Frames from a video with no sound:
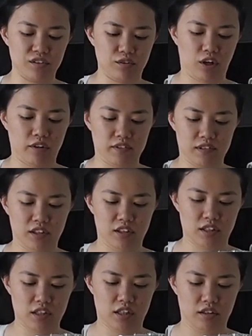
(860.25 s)
so obviously
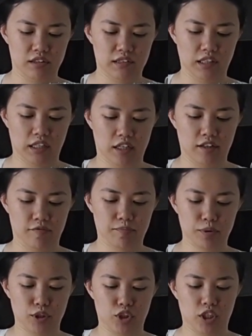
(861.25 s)
you can tell it's like kind
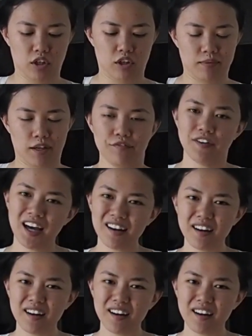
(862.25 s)
of pushing all my fat